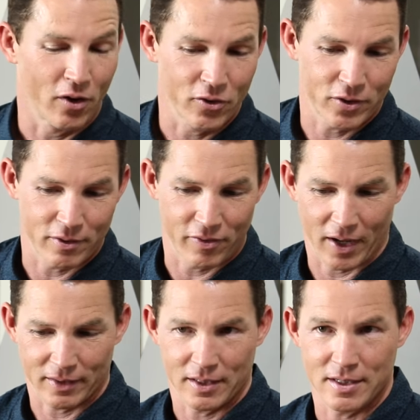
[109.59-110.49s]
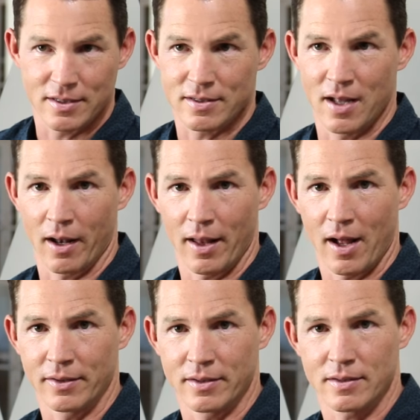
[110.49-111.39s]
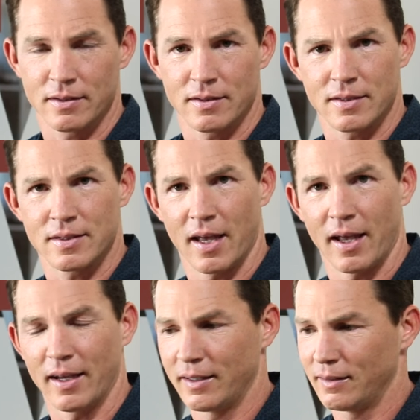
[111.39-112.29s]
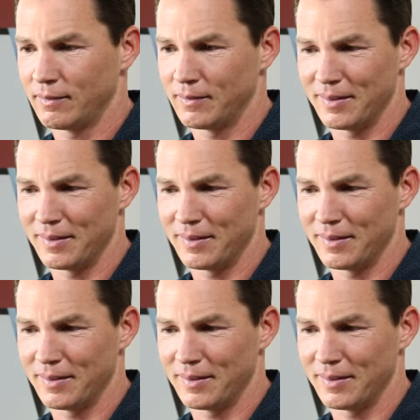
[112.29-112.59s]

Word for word: also the fact that he's not allowed to, to stay